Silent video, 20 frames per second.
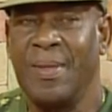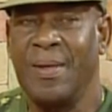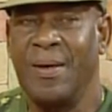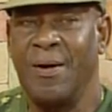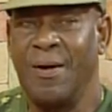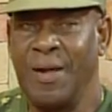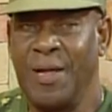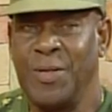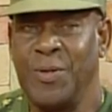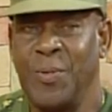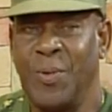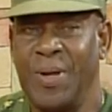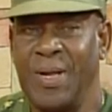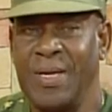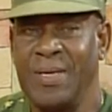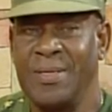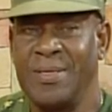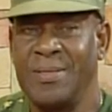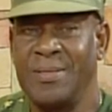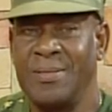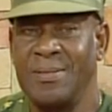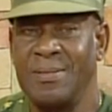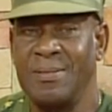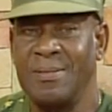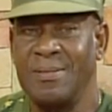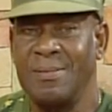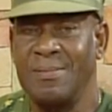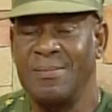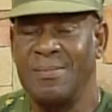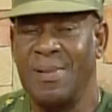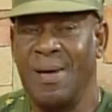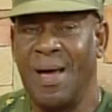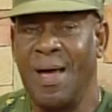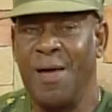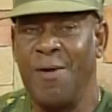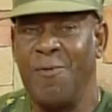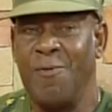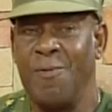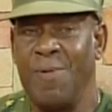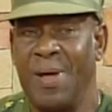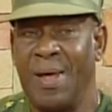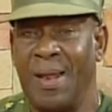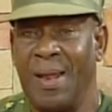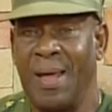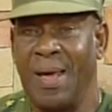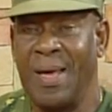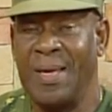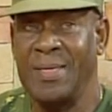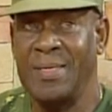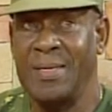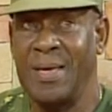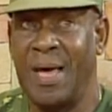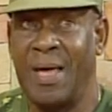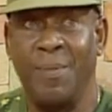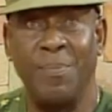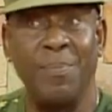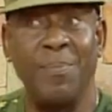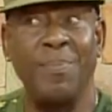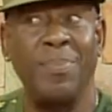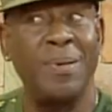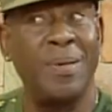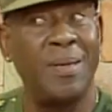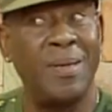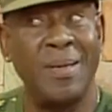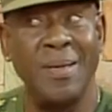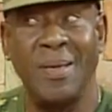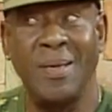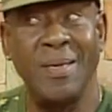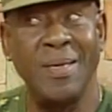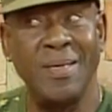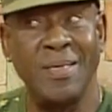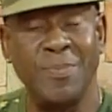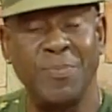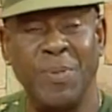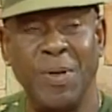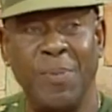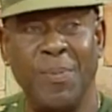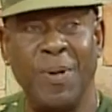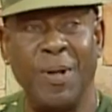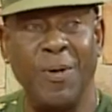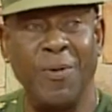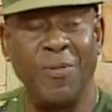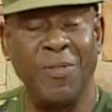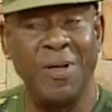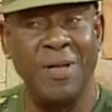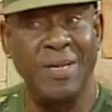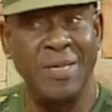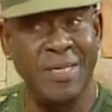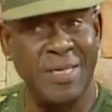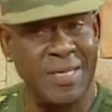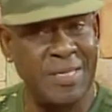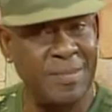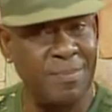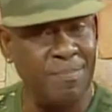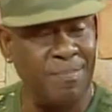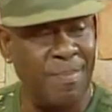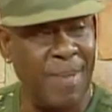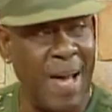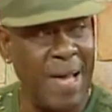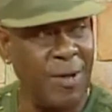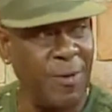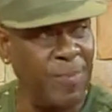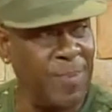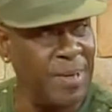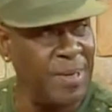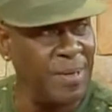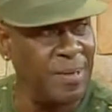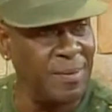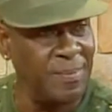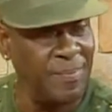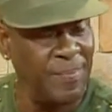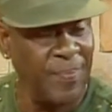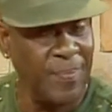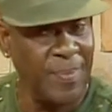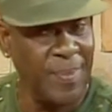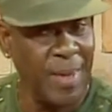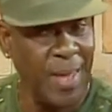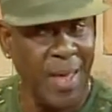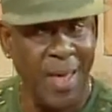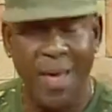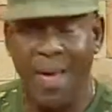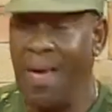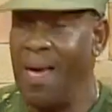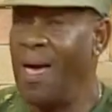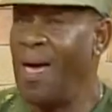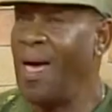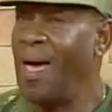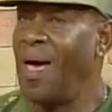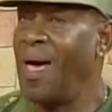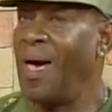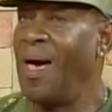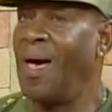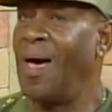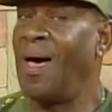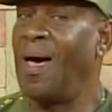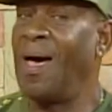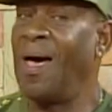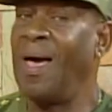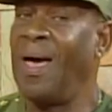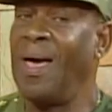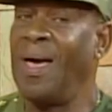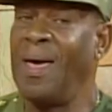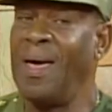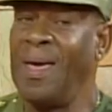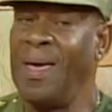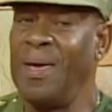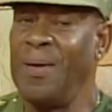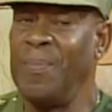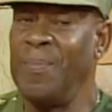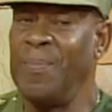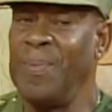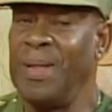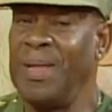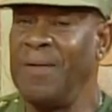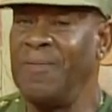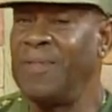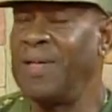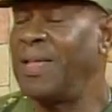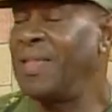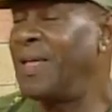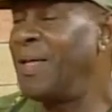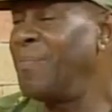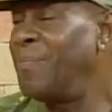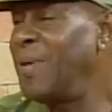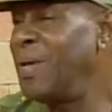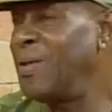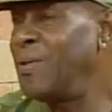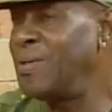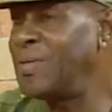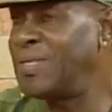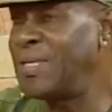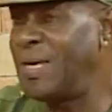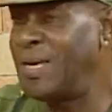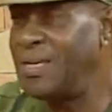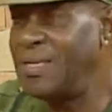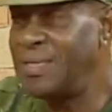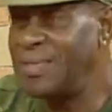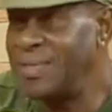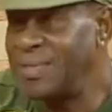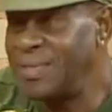early 20s, I realized, and please, people out there, this is my opinion. I believe that that made no sense.